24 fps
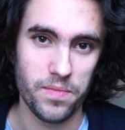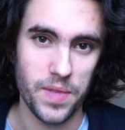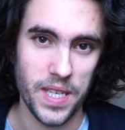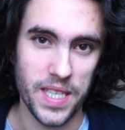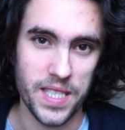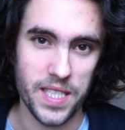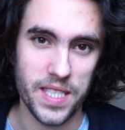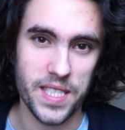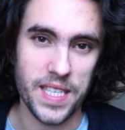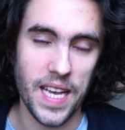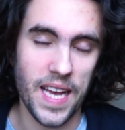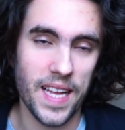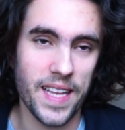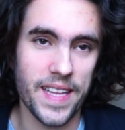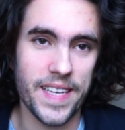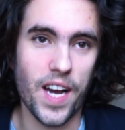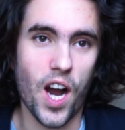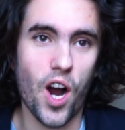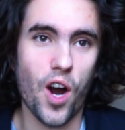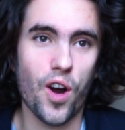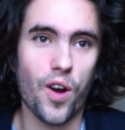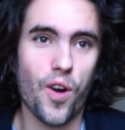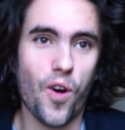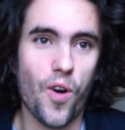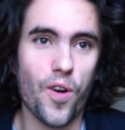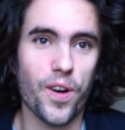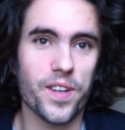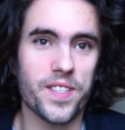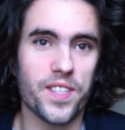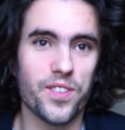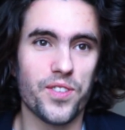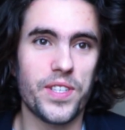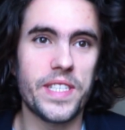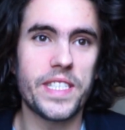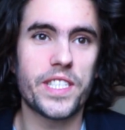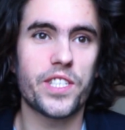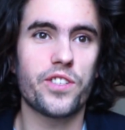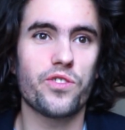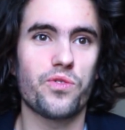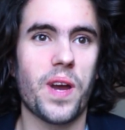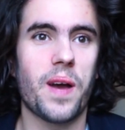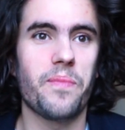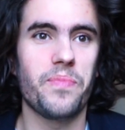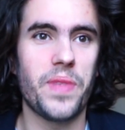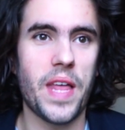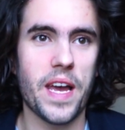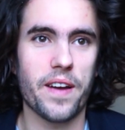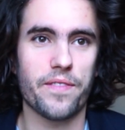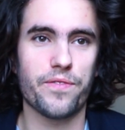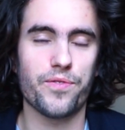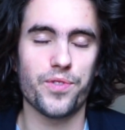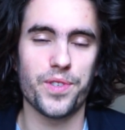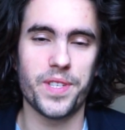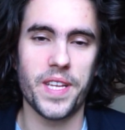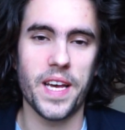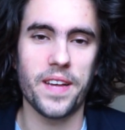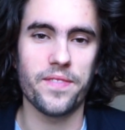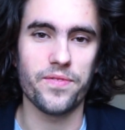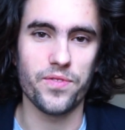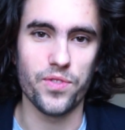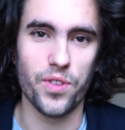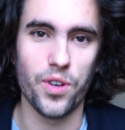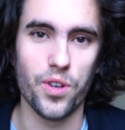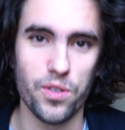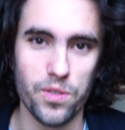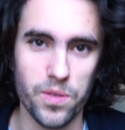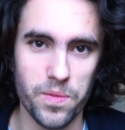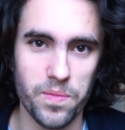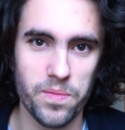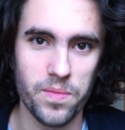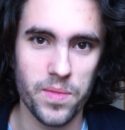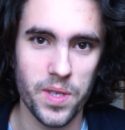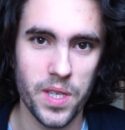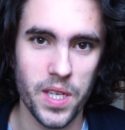Is selling art on Instagram therefore that? No.